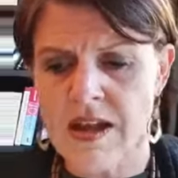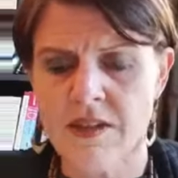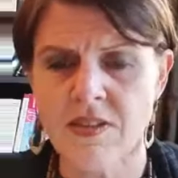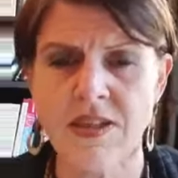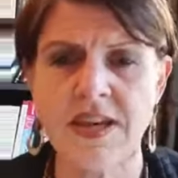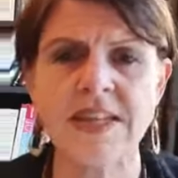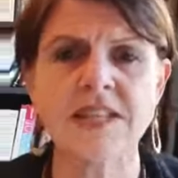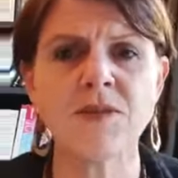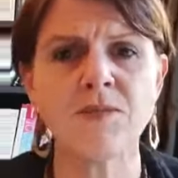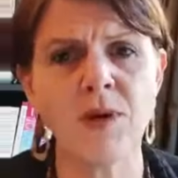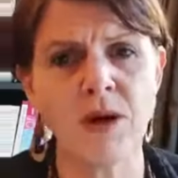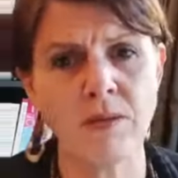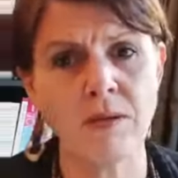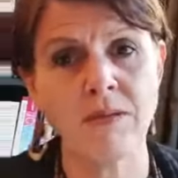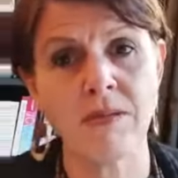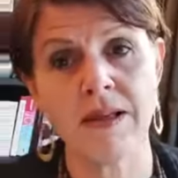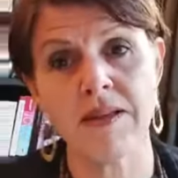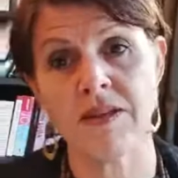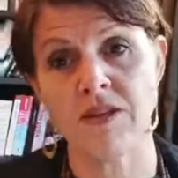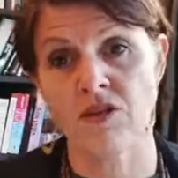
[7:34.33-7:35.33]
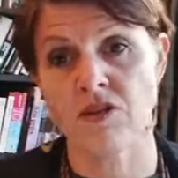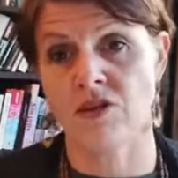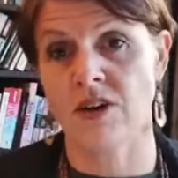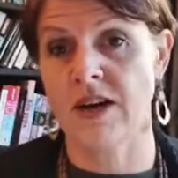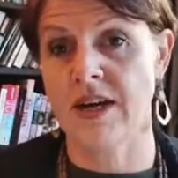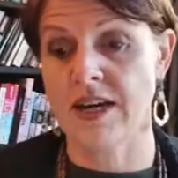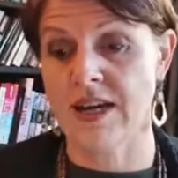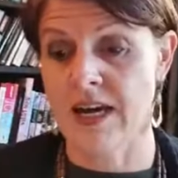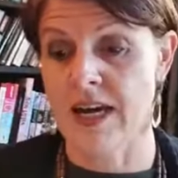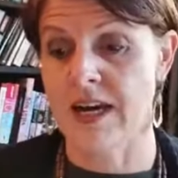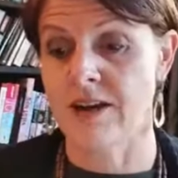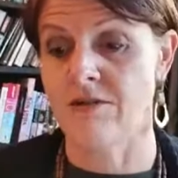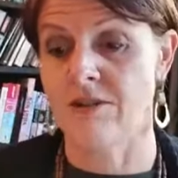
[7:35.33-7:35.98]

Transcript: these are probably the three key